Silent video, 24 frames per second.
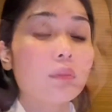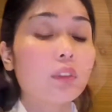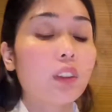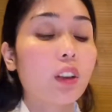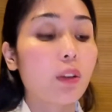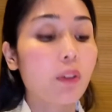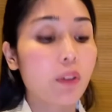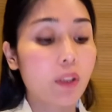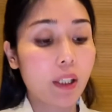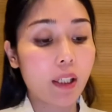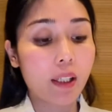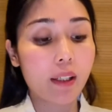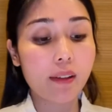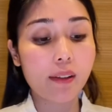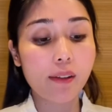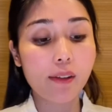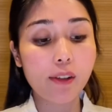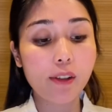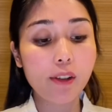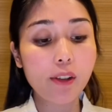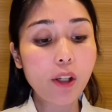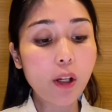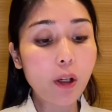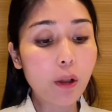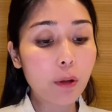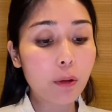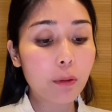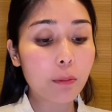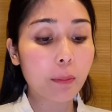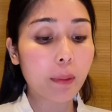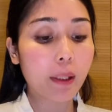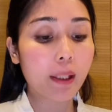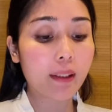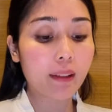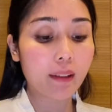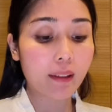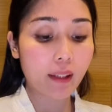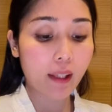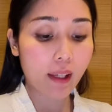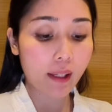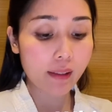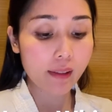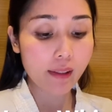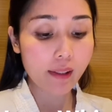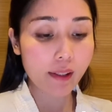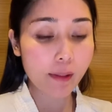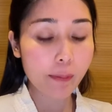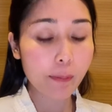Okay, so my
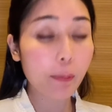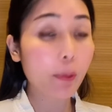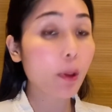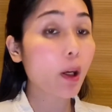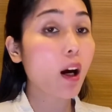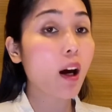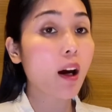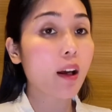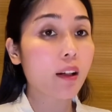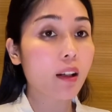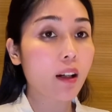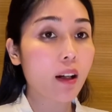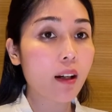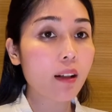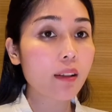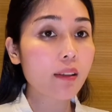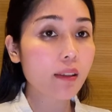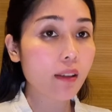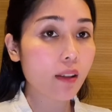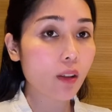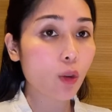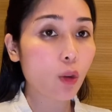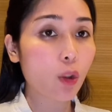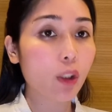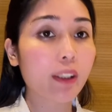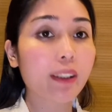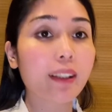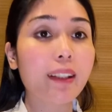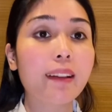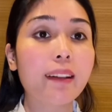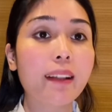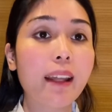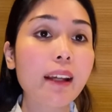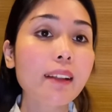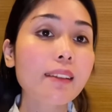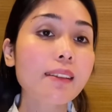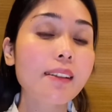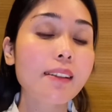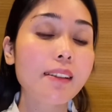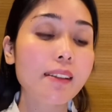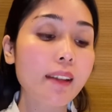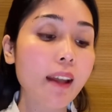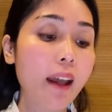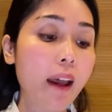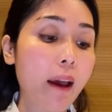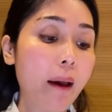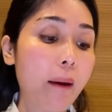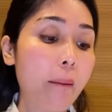next product or the next
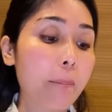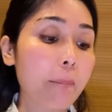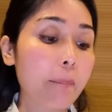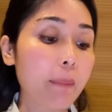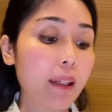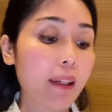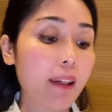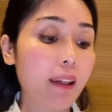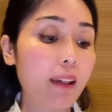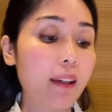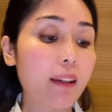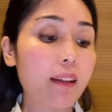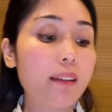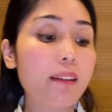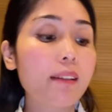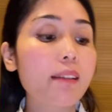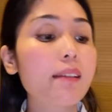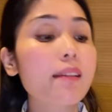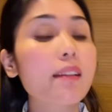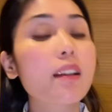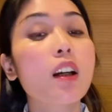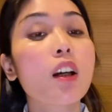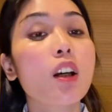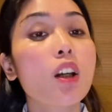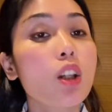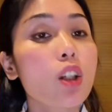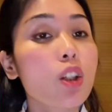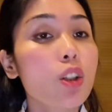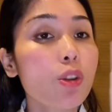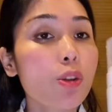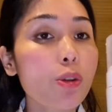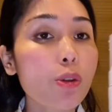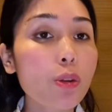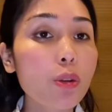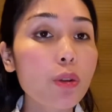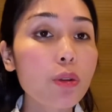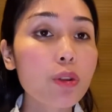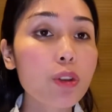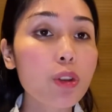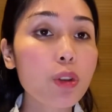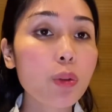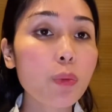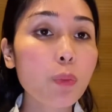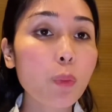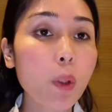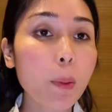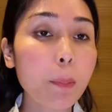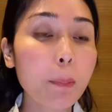step is
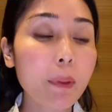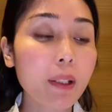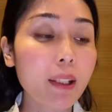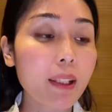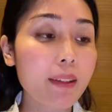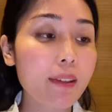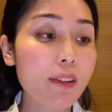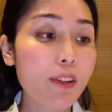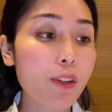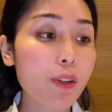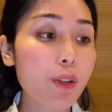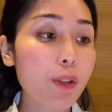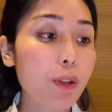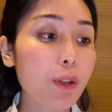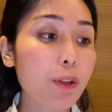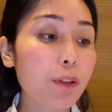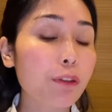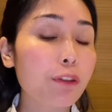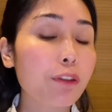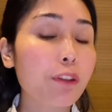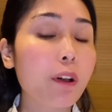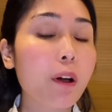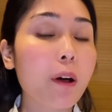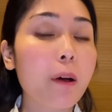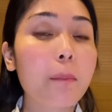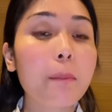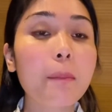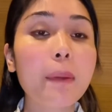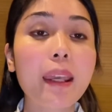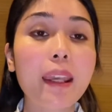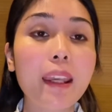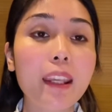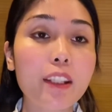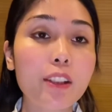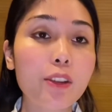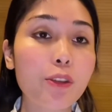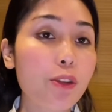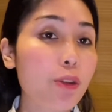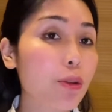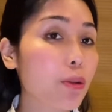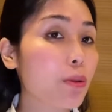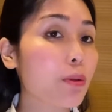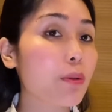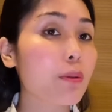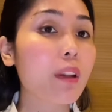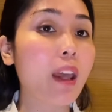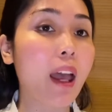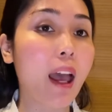Sunjun Whip Cleanser from
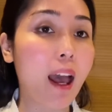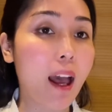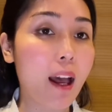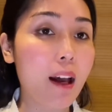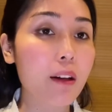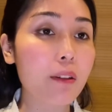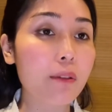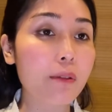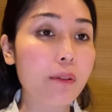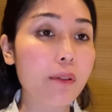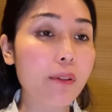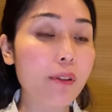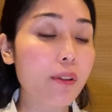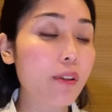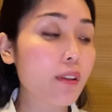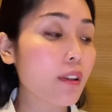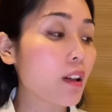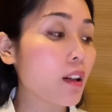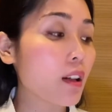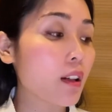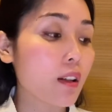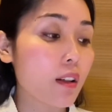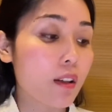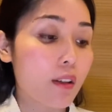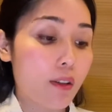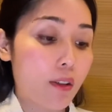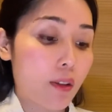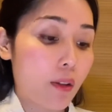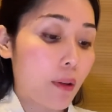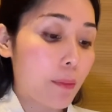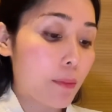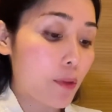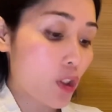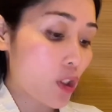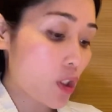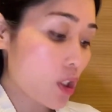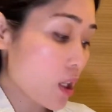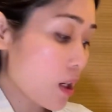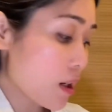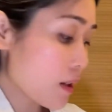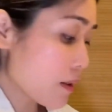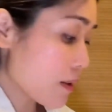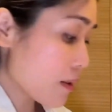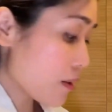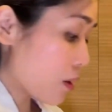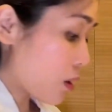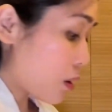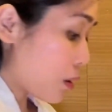Etude House. So I'm
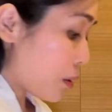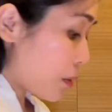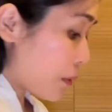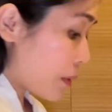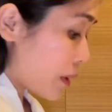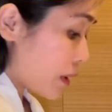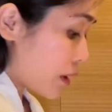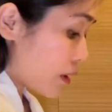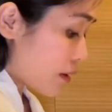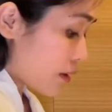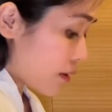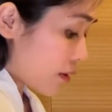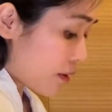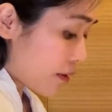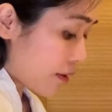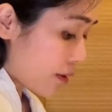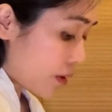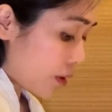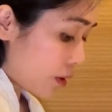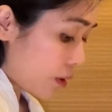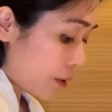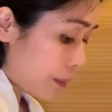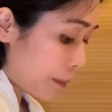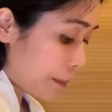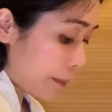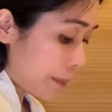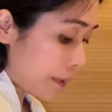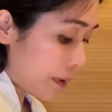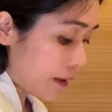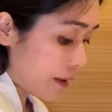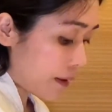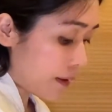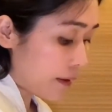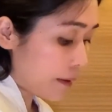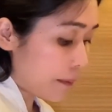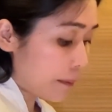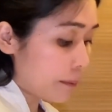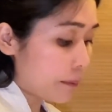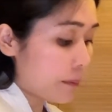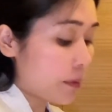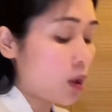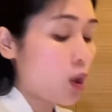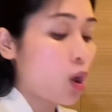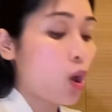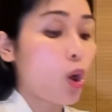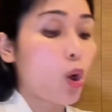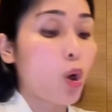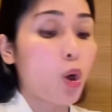just going to pump
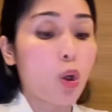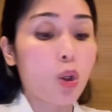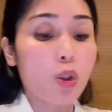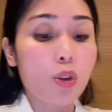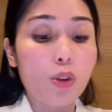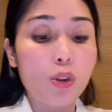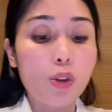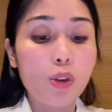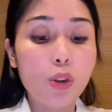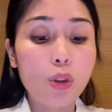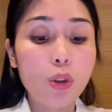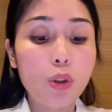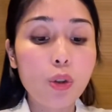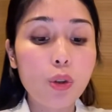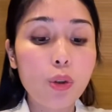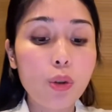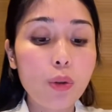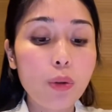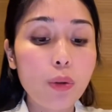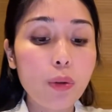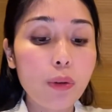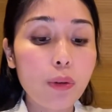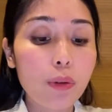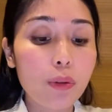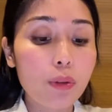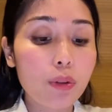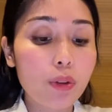2